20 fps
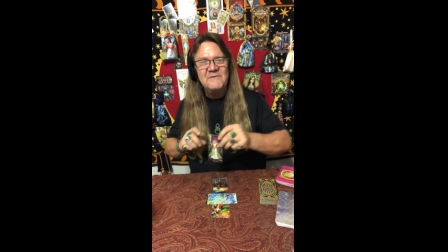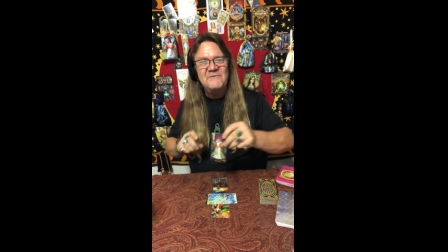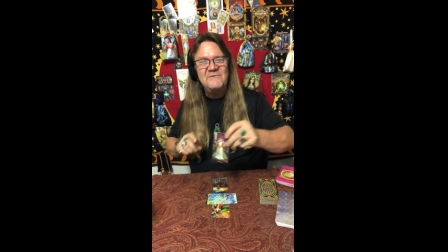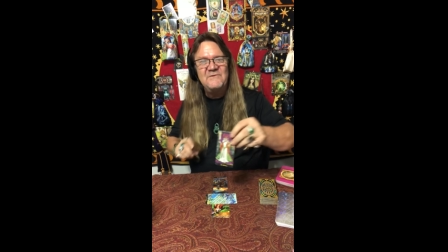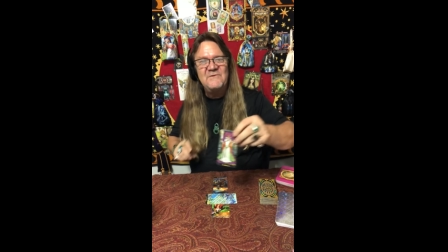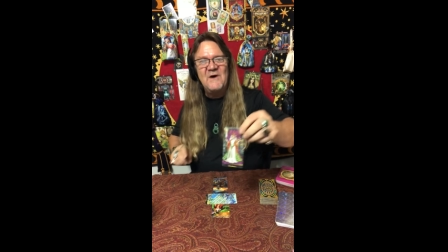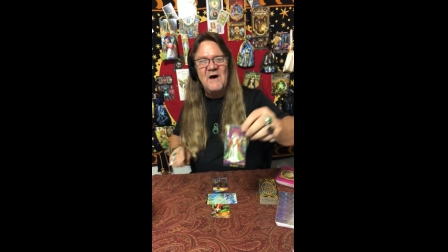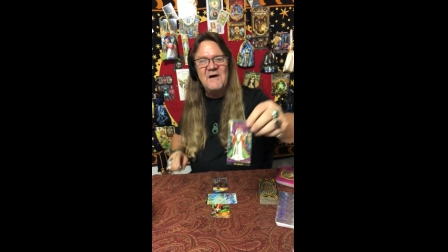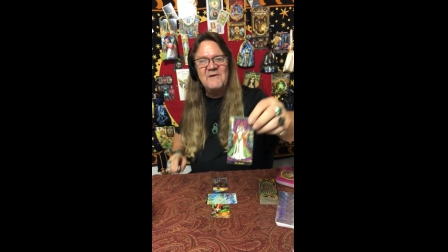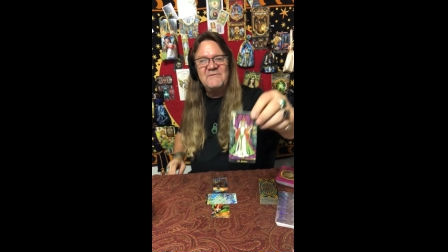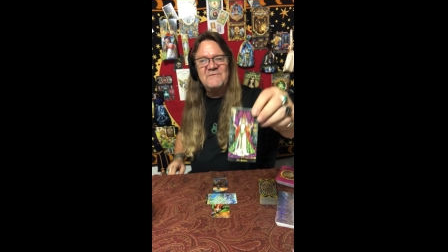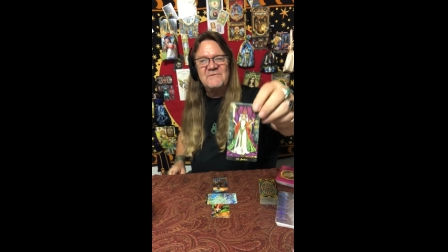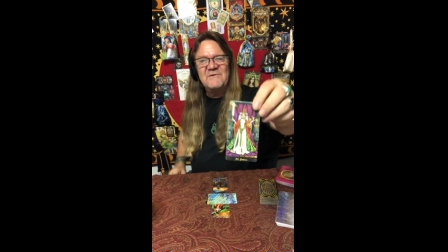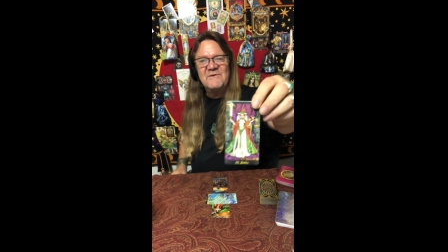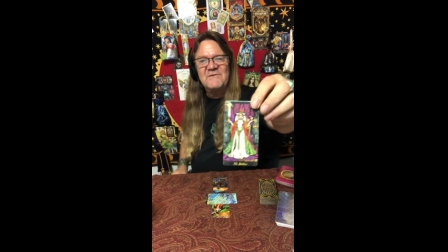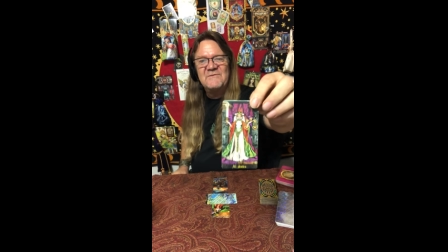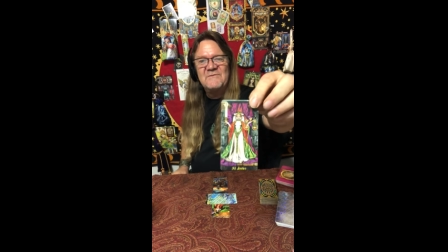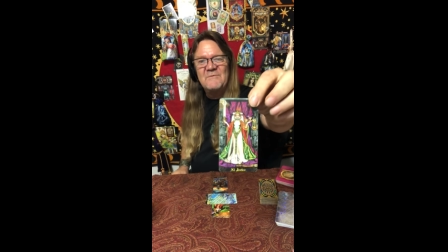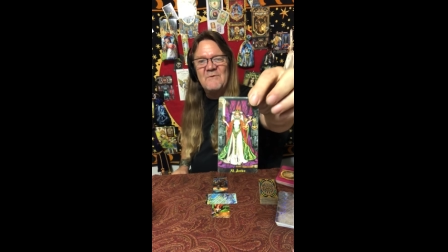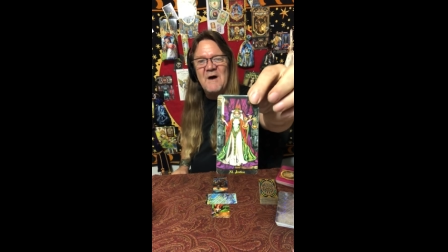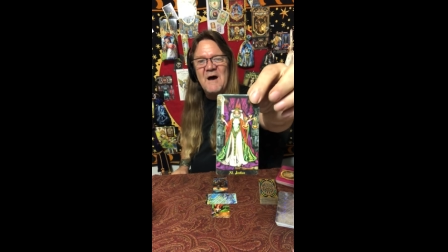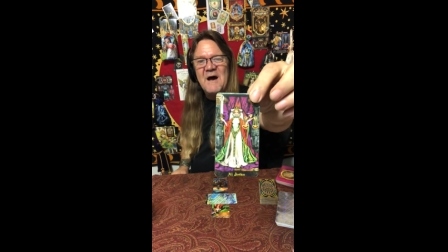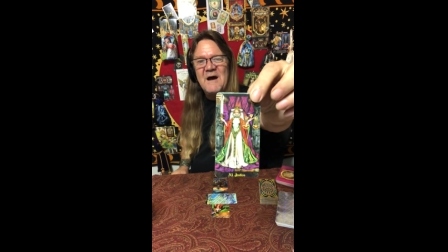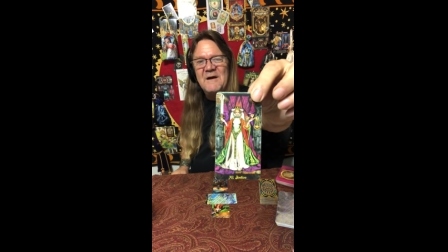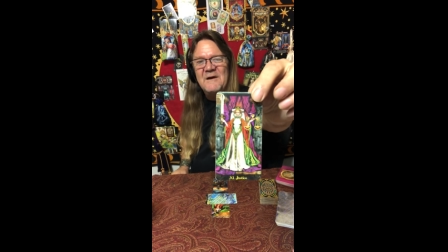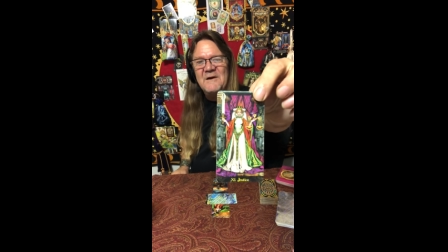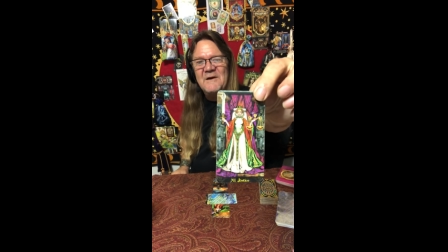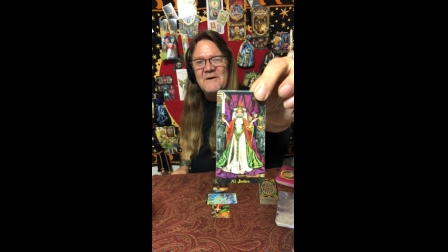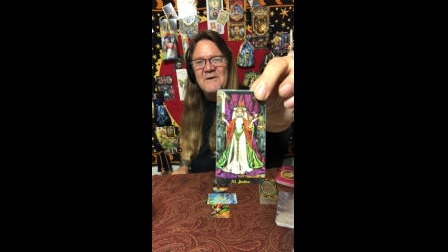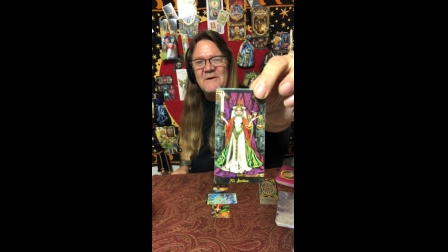Justice right
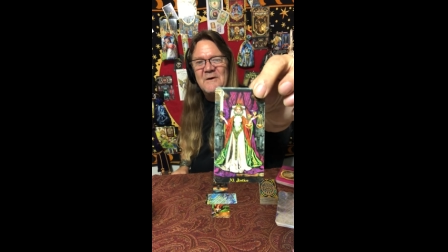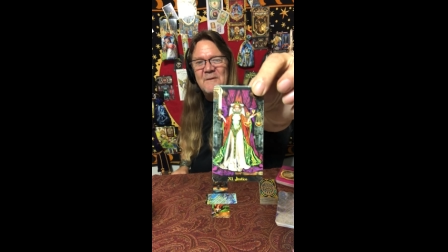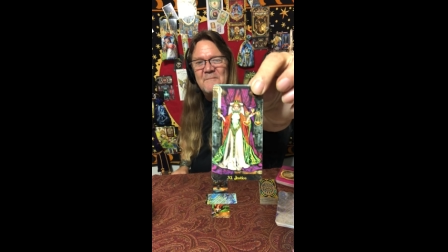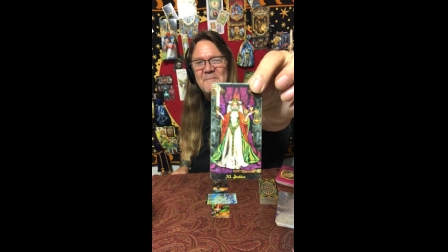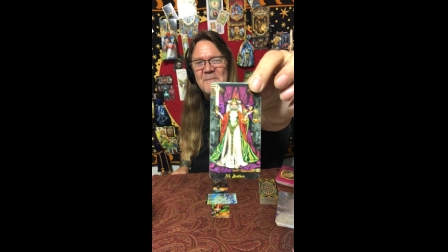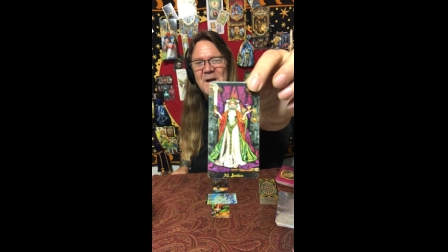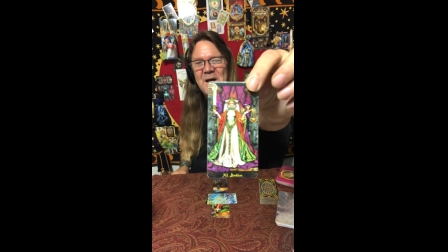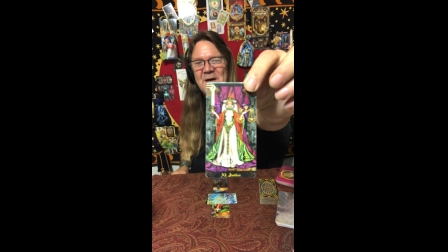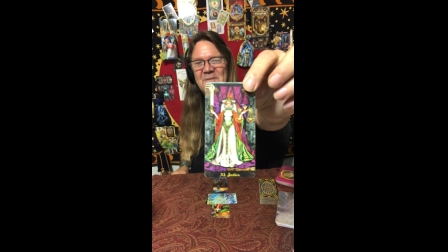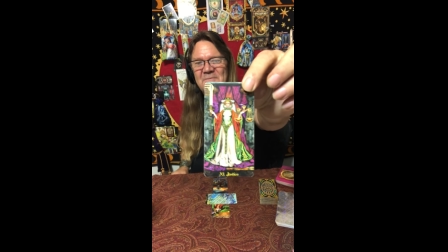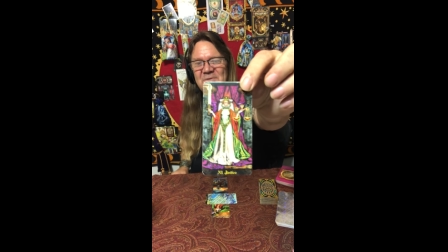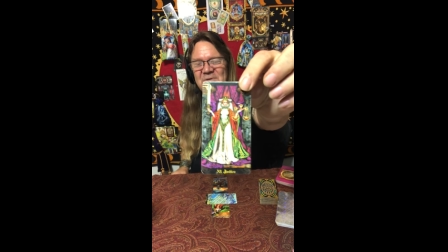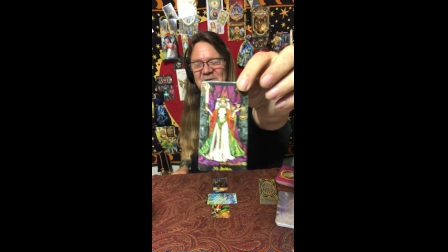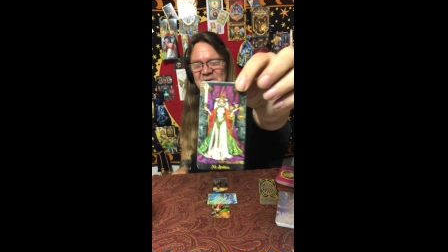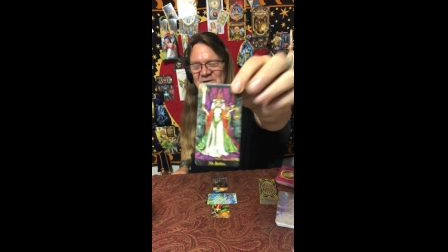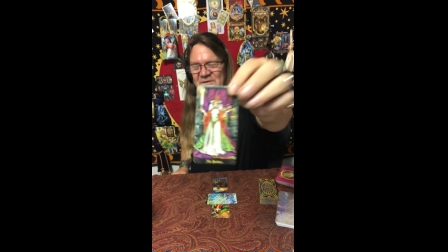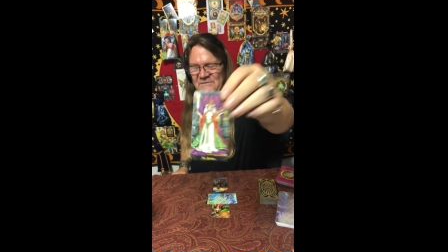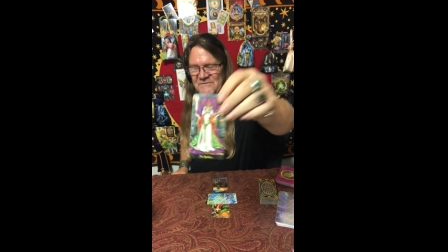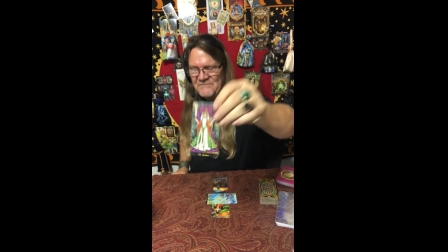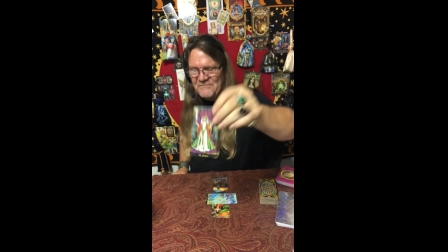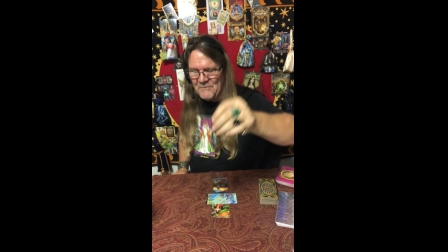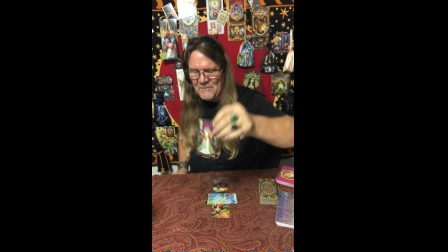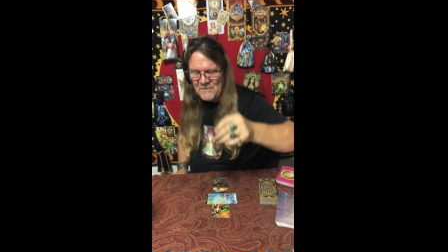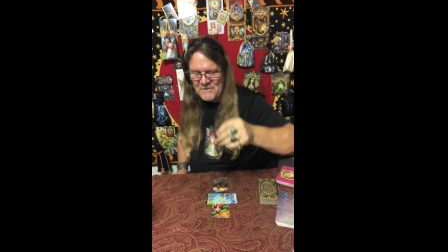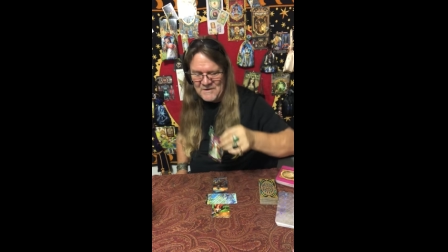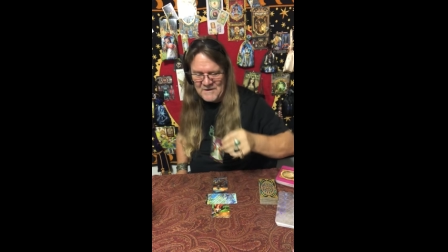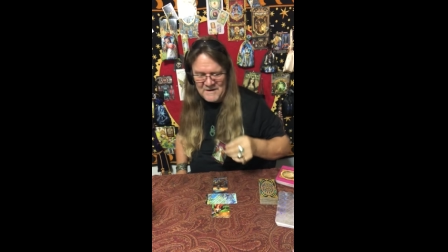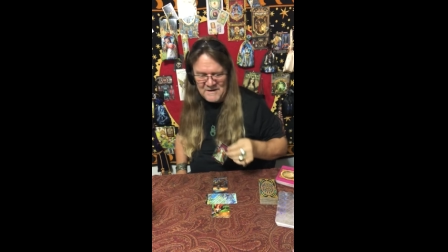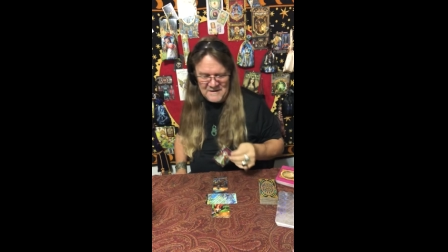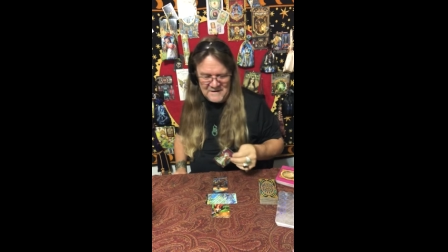here. I'm loving this for
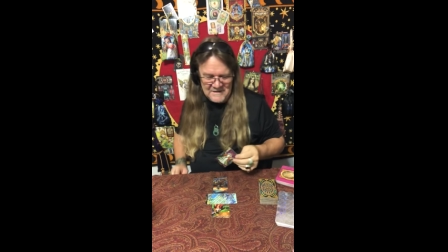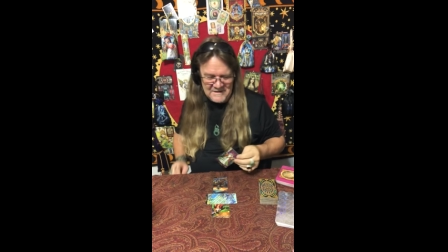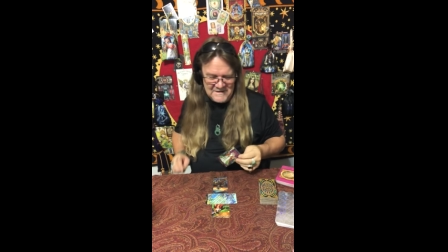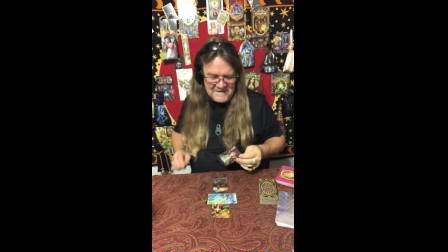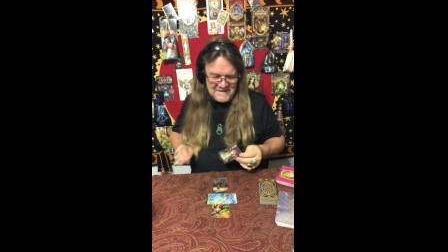you.